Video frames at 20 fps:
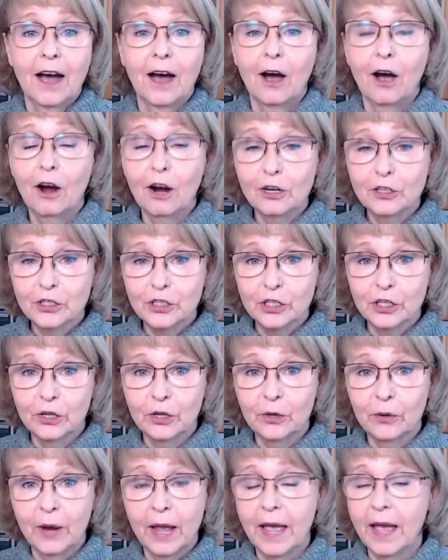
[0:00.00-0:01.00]
Our
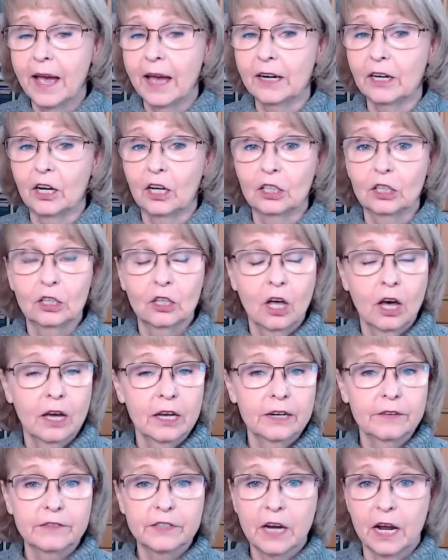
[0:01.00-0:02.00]
show had a lot
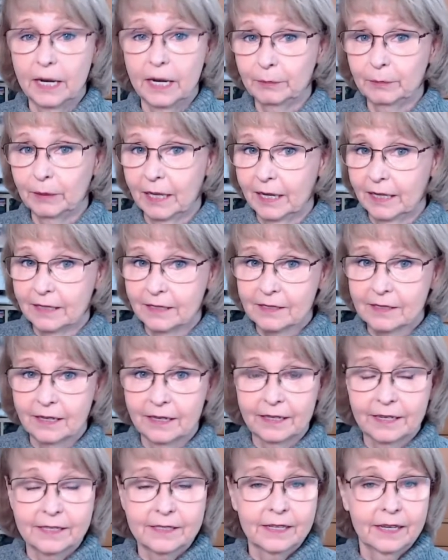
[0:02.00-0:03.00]
of timelines.
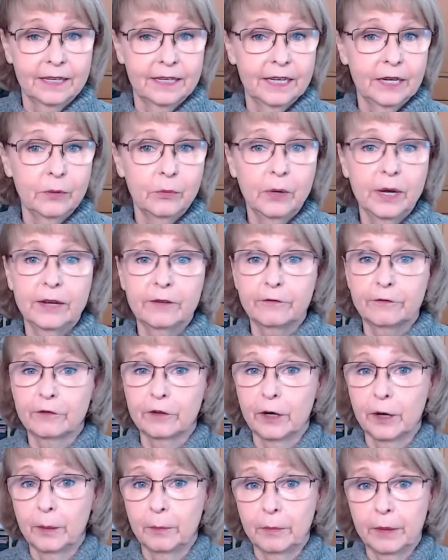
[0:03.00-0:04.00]
Like I said, it went
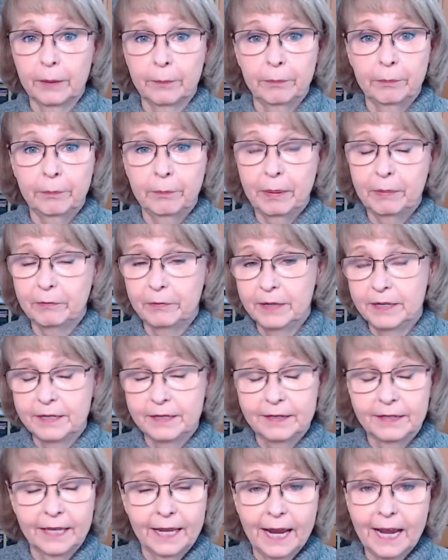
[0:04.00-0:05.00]
from the
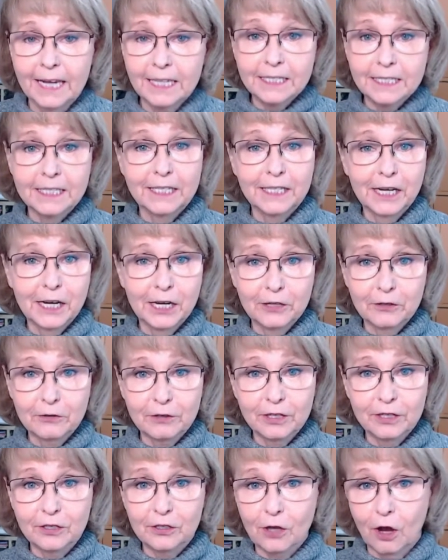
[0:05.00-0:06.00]

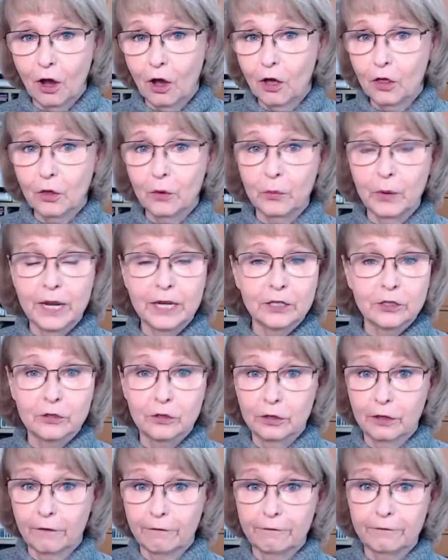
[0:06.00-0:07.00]
1800s all the way to
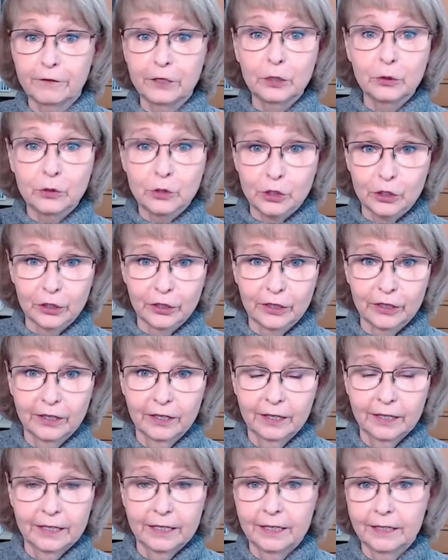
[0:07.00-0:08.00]
the future
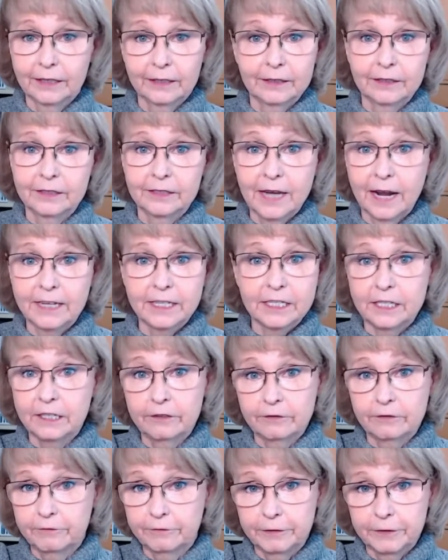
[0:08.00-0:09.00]
in
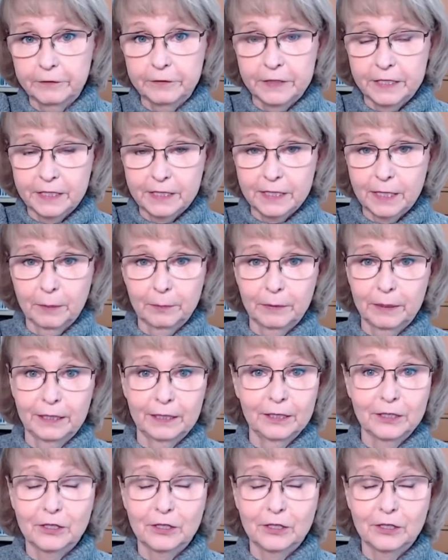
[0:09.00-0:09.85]
1950 something.